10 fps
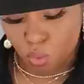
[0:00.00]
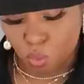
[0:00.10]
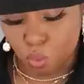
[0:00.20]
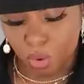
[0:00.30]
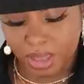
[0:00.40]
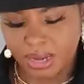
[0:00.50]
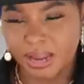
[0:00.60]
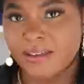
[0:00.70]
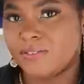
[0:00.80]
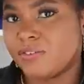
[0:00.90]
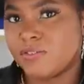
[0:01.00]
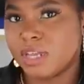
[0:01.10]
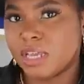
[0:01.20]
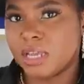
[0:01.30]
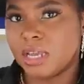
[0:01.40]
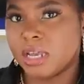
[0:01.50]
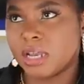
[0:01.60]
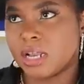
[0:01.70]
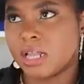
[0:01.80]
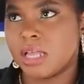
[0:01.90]
$150,
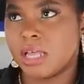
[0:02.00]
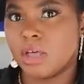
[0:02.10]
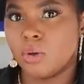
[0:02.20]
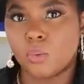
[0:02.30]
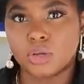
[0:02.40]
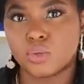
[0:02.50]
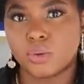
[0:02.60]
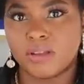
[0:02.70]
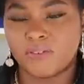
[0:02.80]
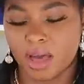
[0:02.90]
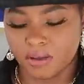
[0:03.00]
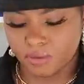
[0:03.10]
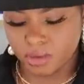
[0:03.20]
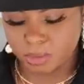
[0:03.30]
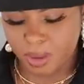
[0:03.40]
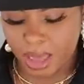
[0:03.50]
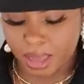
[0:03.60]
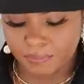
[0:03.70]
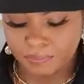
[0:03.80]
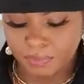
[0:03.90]
$125 for this
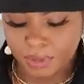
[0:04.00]
bag.